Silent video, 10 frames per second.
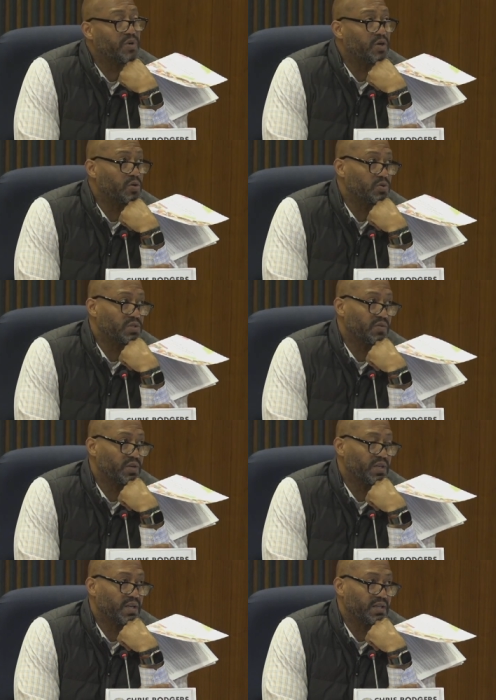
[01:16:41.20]
posed,
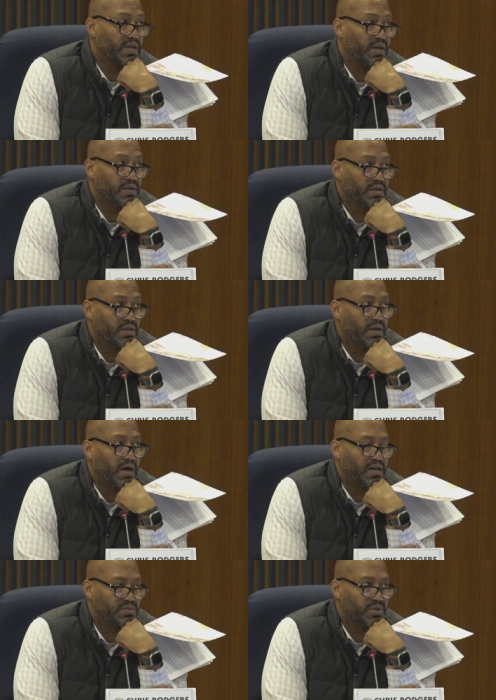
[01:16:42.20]
everything like that.
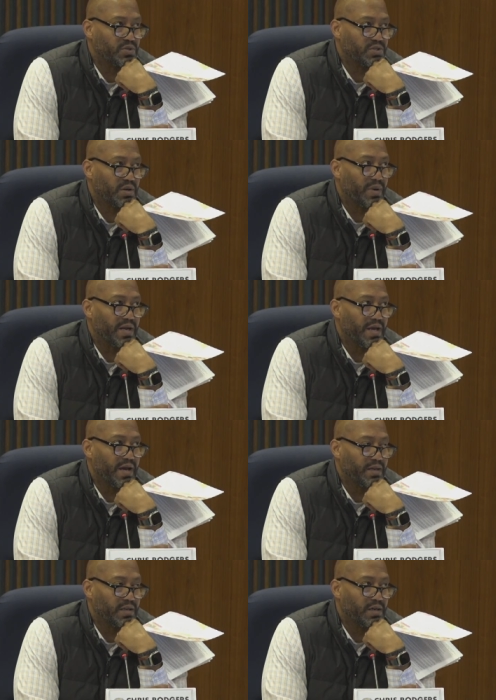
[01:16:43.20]
Hospitals, everybody
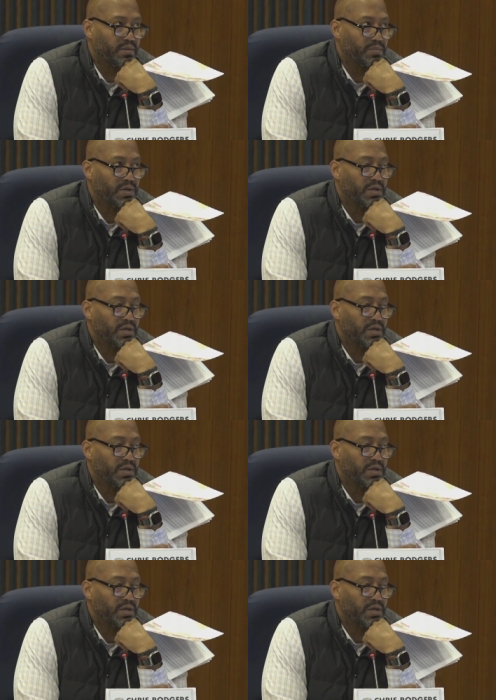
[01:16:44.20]
anteed up.